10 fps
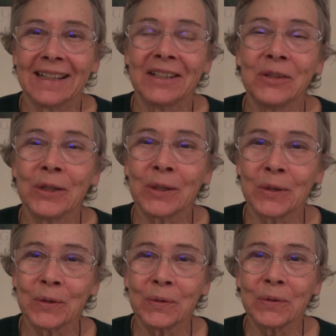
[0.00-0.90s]
you
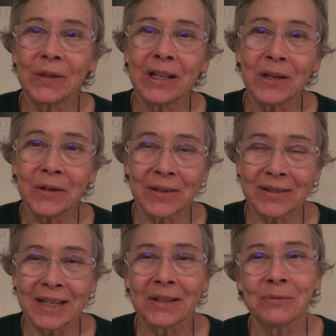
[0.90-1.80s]
know, here in the
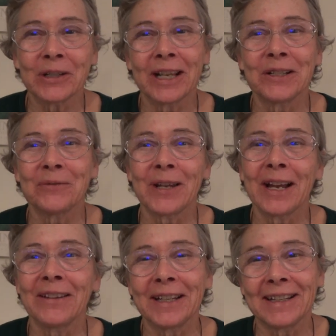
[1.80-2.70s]
San Fernando
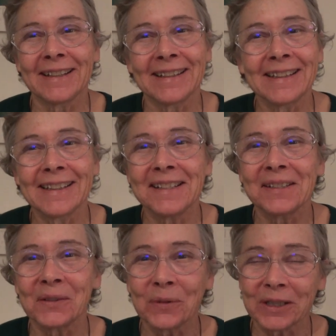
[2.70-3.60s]
Valley, at
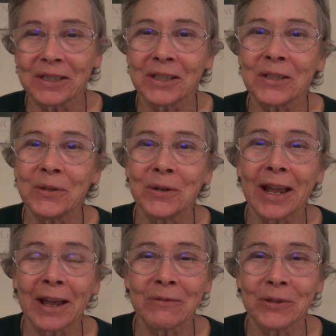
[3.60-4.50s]
least according to Hugh
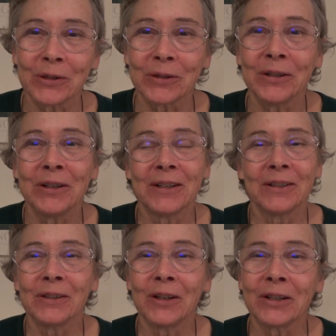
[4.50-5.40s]
Hefner
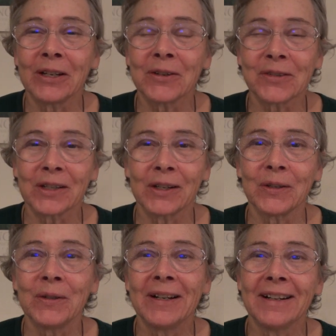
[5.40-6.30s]
long years
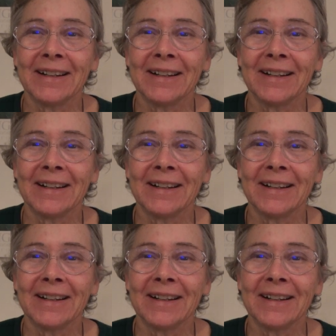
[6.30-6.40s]
ago,